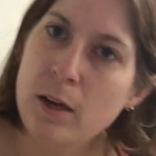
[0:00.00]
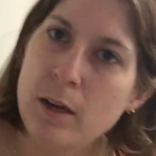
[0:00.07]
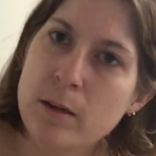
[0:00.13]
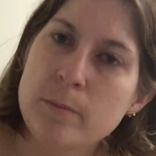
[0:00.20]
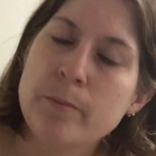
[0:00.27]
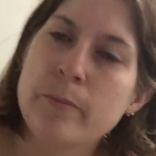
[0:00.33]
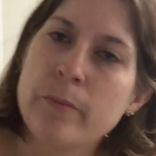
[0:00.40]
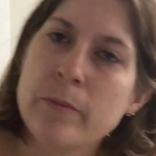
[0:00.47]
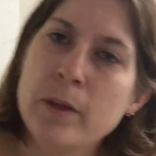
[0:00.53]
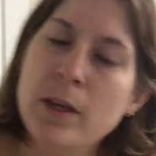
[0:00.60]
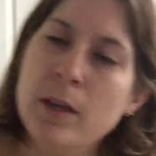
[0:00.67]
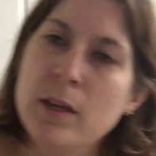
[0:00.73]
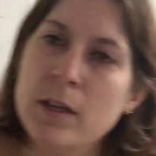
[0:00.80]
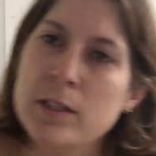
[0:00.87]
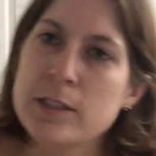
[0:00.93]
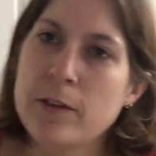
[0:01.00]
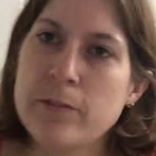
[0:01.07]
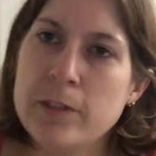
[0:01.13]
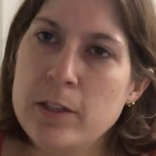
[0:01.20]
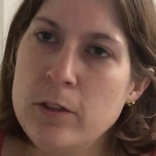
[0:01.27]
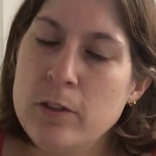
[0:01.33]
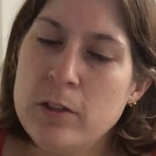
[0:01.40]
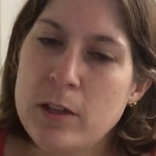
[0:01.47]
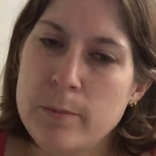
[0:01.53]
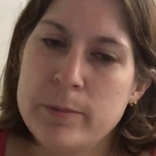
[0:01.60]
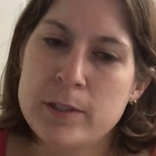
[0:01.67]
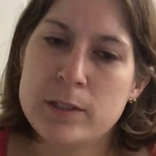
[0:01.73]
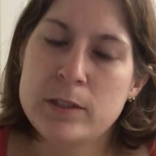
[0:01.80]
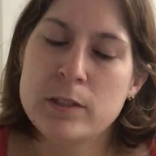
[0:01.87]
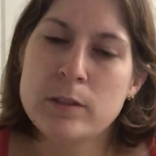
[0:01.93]
Um, definitely
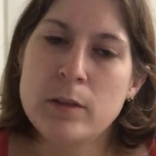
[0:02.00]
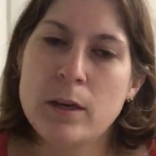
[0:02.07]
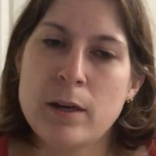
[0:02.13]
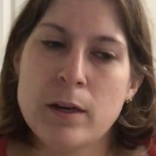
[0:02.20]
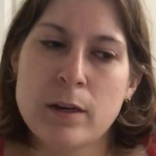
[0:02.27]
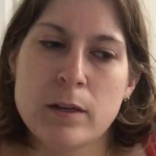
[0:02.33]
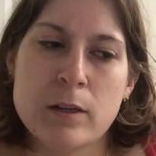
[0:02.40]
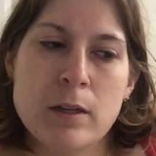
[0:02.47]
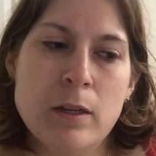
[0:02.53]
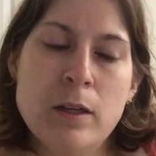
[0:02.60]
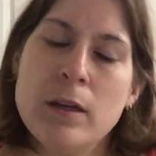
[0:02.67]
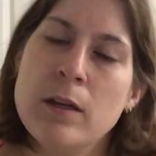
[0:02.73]
Lululemon uh,